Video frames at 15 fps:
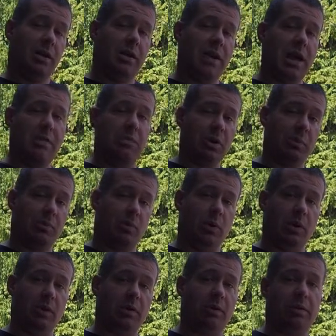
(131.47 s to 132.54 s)
came up
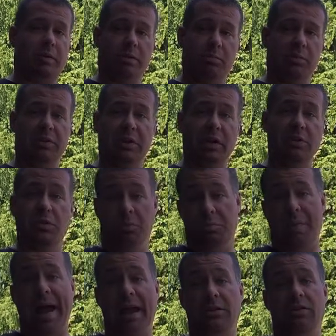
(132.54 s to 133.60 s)
with potential
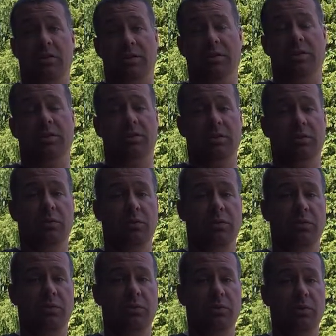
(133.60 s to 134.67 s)
matches
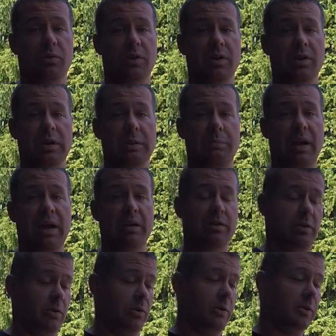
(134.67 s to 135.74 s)
to the paint
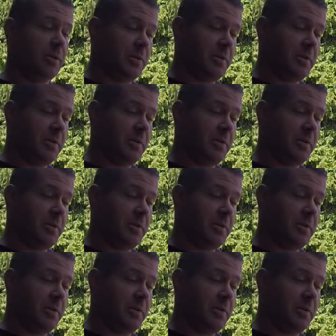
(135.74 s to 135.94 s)
code.